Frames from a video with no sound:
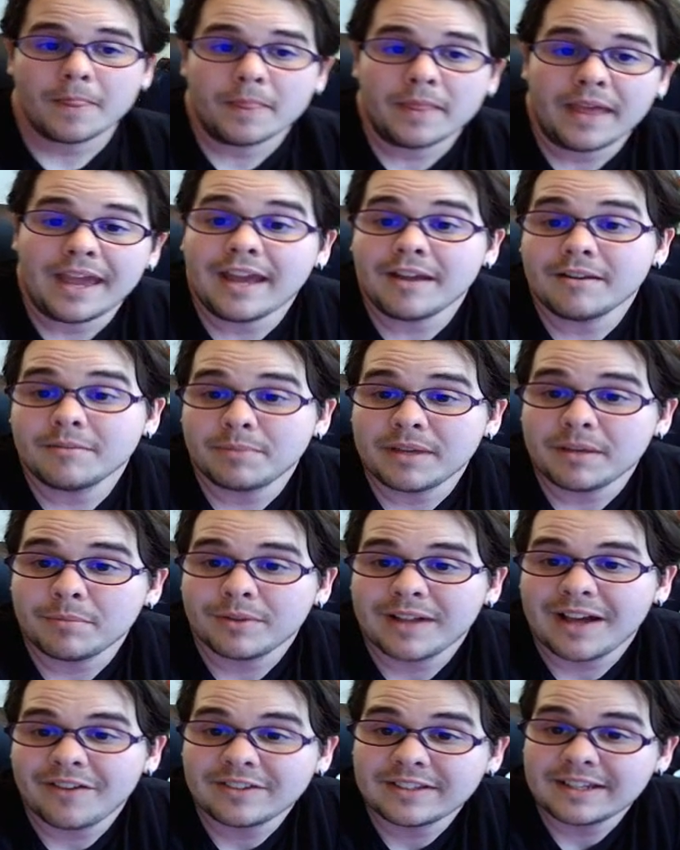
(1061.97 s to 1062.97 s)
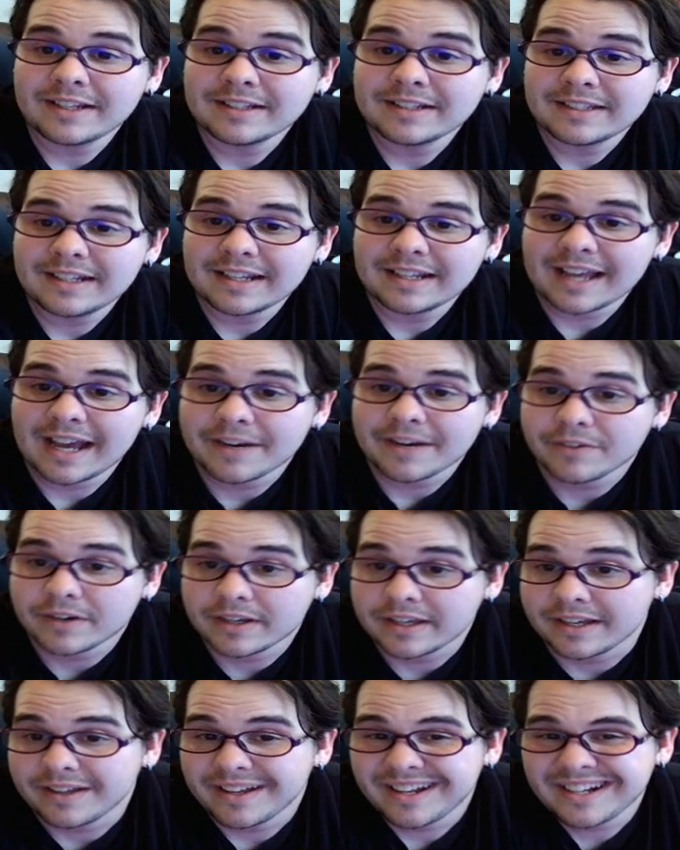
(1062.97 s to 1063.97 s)
And people have a tendency to kind of
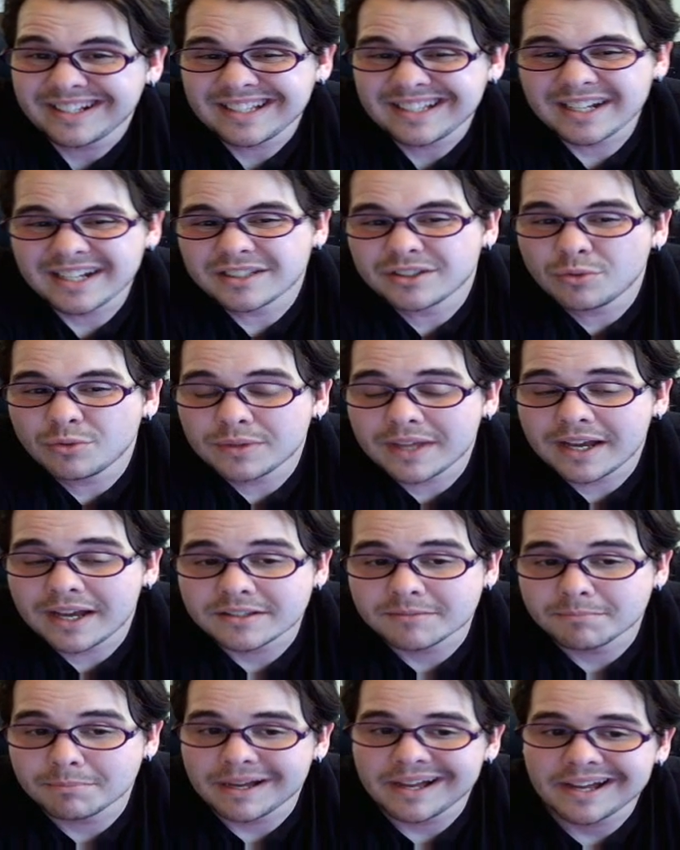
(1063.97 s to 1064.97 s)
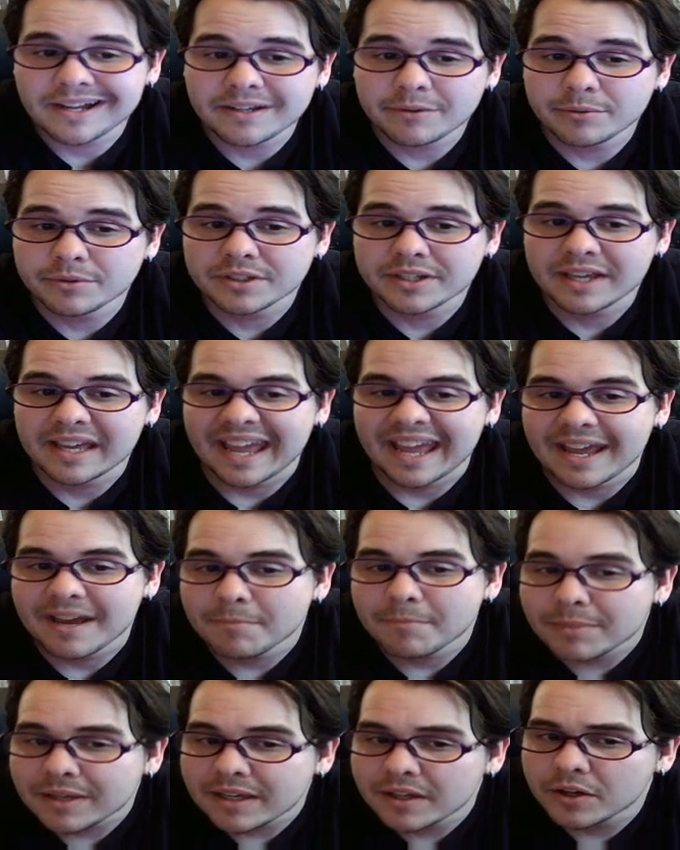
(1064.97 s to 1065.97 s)
forget. And he's got a 2000 body, which
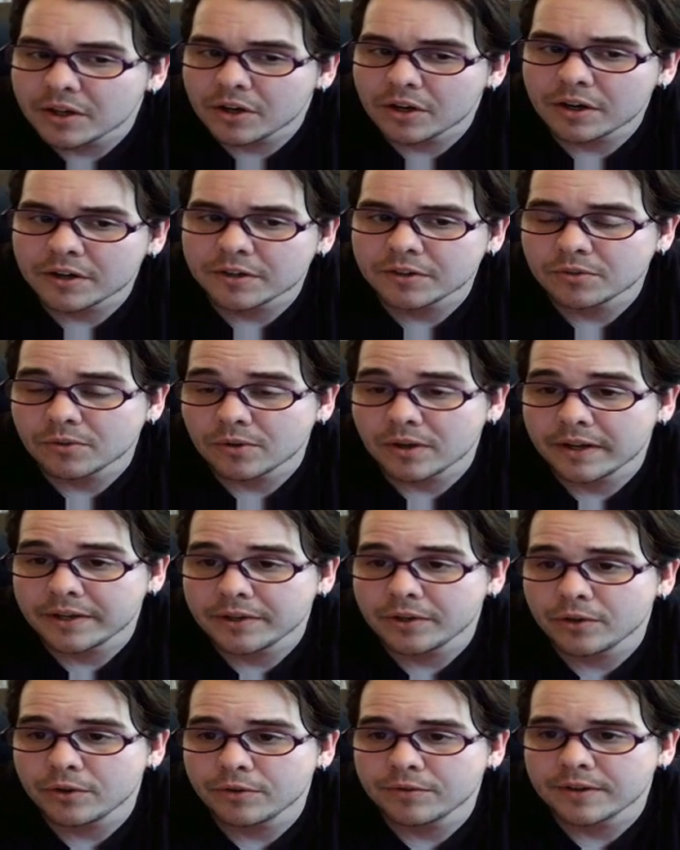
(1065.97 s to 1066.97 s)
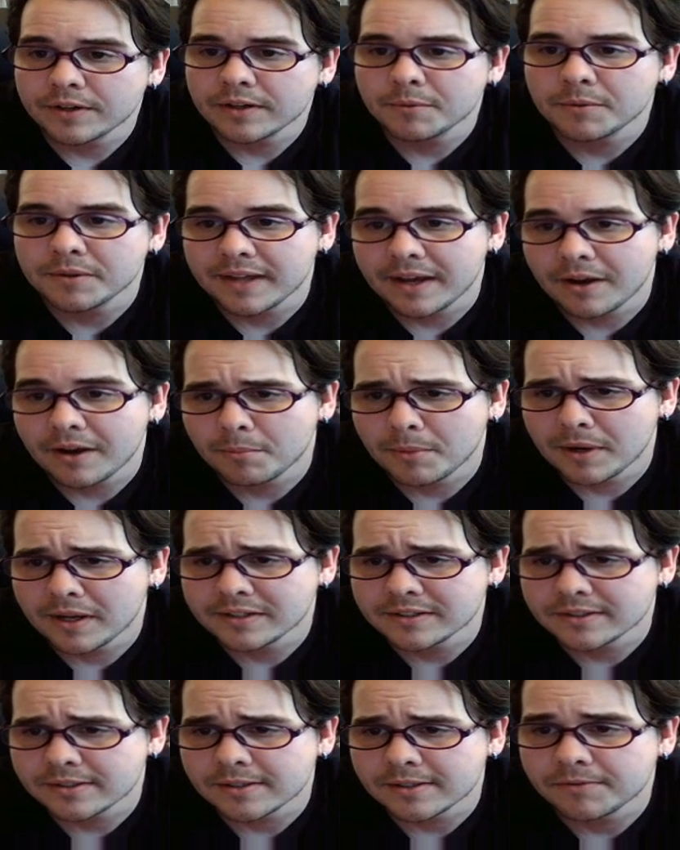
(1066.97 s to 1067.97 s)
can be hard to run over without
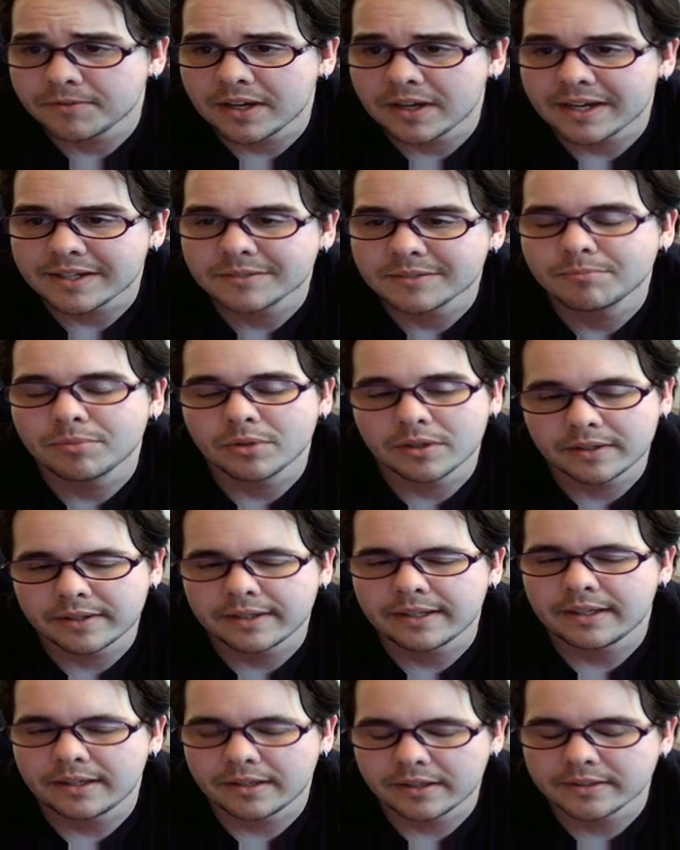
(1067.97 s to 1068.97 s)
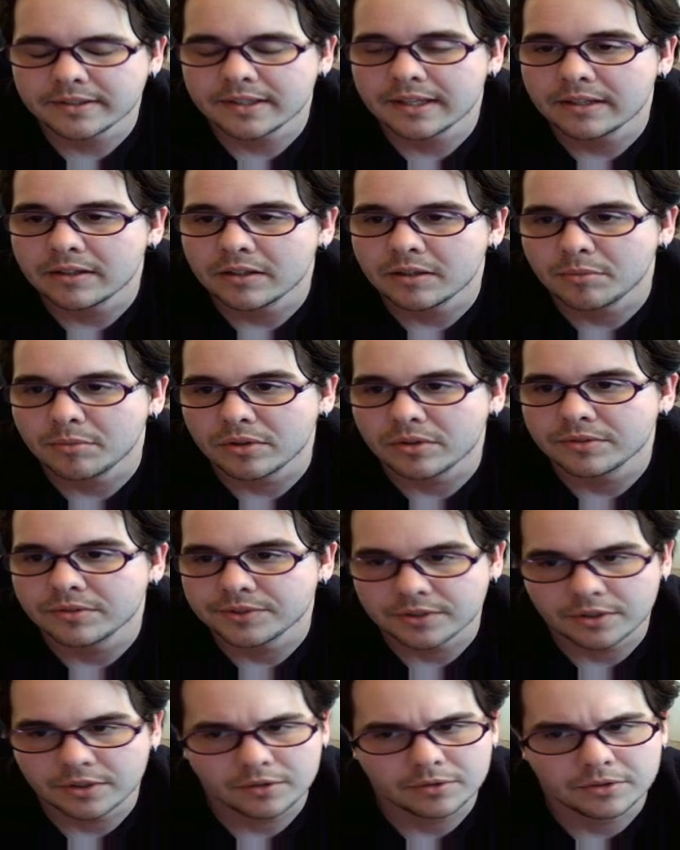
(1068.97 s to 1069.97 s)
monster effects, but he is killable,
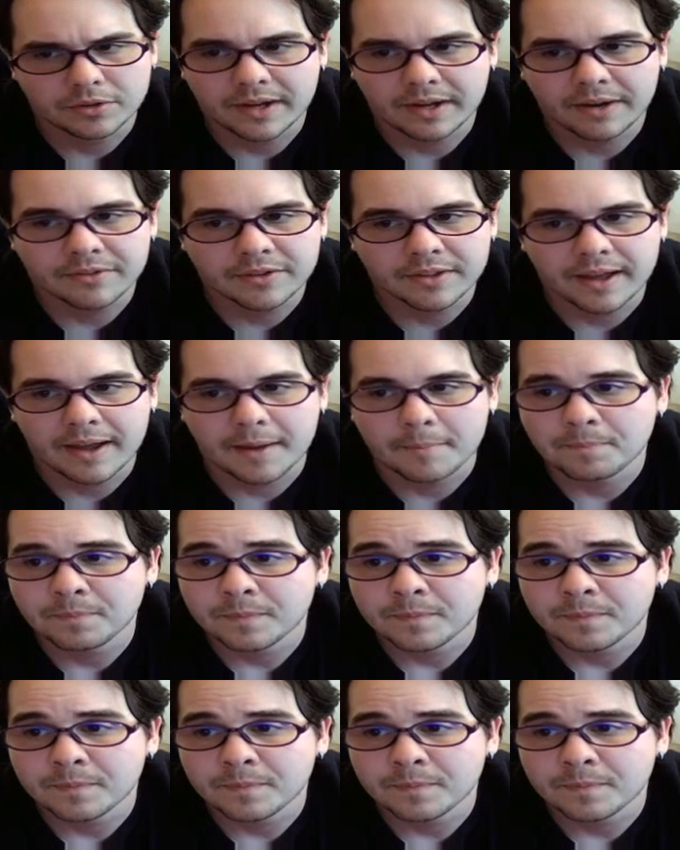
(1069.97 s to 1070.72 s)
so look out for that.